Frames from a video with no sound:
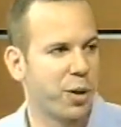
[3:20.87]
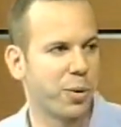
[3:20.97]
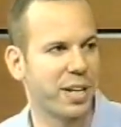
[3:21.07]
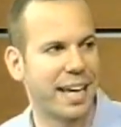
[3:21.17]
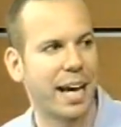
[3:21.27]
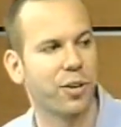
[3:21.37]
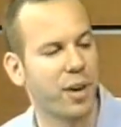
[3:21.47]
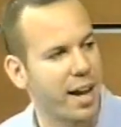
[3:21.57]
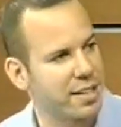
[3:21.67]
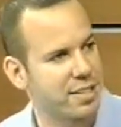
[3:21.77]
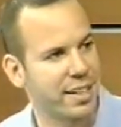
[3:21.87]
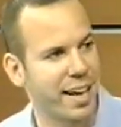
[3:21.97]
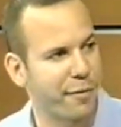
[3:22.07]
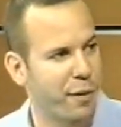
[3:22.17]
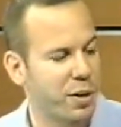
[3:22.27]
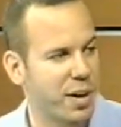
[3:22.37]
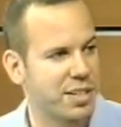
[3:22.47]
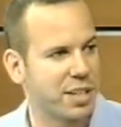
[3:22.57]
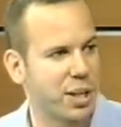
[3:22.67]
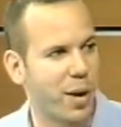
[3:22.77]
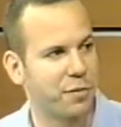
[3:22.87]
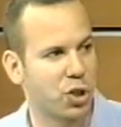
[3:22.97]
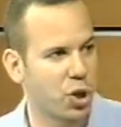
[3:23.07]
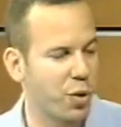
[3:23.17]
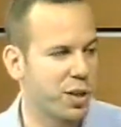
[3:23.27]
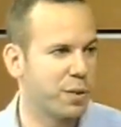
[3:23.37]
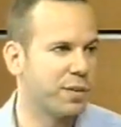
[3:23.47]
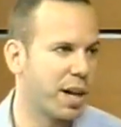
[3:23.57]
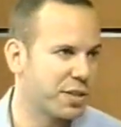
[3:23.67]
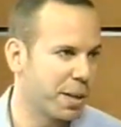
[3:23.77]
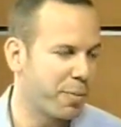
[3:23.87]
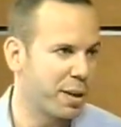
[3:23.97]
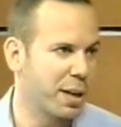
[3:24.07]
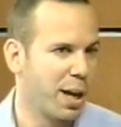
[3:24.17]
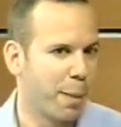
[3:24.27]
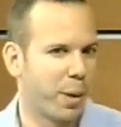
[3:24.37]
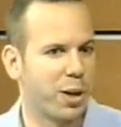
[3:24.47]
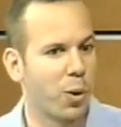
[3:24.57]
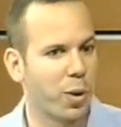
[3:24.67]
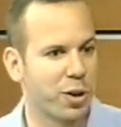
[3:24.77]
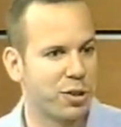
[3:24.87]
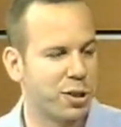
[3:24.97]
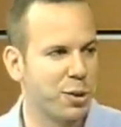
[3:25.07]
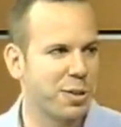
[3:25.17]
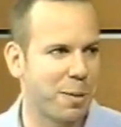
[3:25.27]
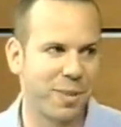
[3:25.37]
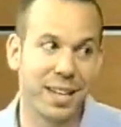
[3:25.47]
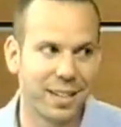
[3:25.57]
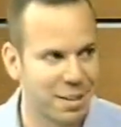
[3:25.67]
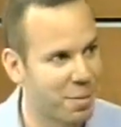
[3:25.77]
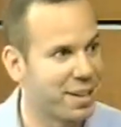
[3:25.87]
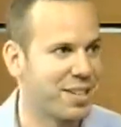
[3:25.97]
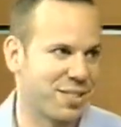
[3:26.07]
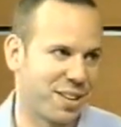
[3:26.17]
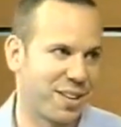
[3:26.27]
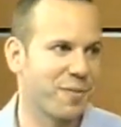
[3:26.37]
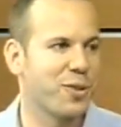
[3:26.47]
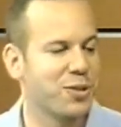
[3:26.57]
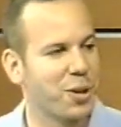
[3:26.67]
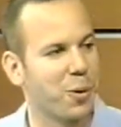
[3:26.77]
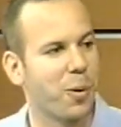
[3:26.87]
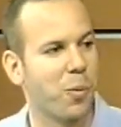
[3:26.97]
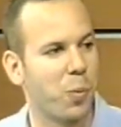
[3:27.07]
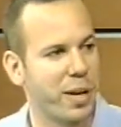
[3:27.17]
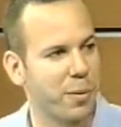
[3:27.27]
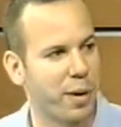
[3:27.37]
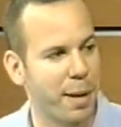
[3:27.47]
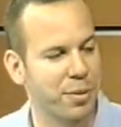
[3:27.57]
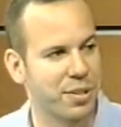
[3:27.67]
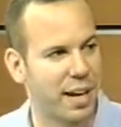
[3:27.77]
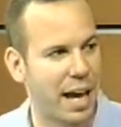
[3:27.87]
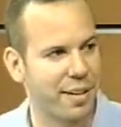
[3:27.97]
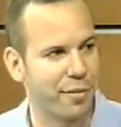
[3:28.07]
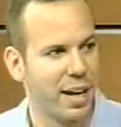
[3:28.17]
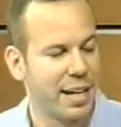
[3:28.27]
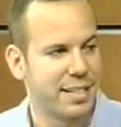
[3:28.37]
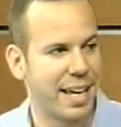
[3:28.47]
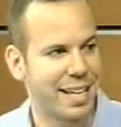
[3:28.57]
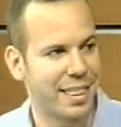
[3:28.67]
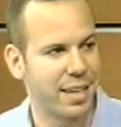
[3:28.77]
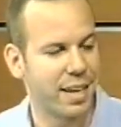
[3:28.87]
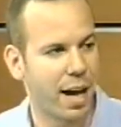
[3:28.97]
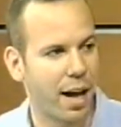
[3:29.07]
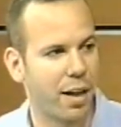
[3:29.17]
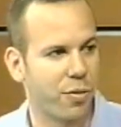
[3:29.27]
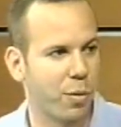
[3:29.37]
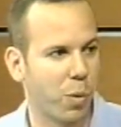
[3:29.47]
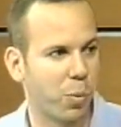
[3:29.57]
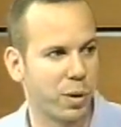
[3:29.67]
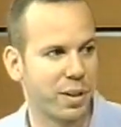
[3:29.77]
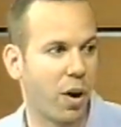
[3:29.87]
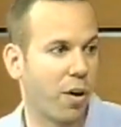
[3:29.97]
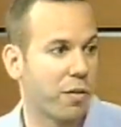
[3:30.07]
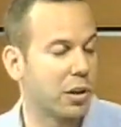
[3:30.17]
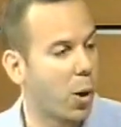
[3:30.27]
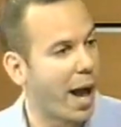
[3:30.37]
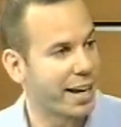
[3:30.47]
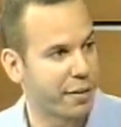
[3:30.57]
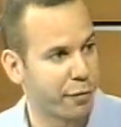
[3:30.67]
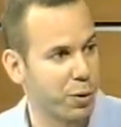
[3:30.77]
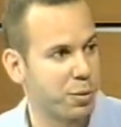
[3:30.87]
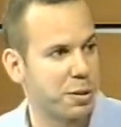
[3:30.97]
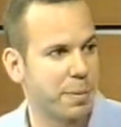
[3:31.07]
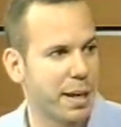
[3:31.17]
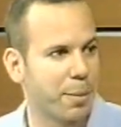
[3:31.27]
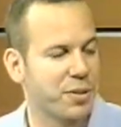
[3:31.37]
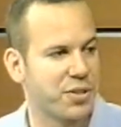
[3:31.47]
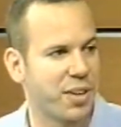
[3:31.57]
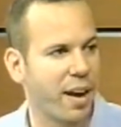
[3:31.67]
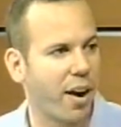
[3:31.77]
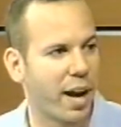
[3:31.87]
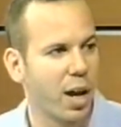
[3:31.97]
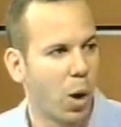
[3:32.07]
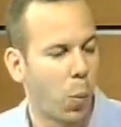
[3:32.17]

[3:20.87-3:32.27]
in order to get grants and to get fundraising, you have to show that you've done something. Mm -hmm. But in order to do something, you need money to start. Right. So we were able to kind of take the uh, the what we call the low hanging fruit to be able to say, all right,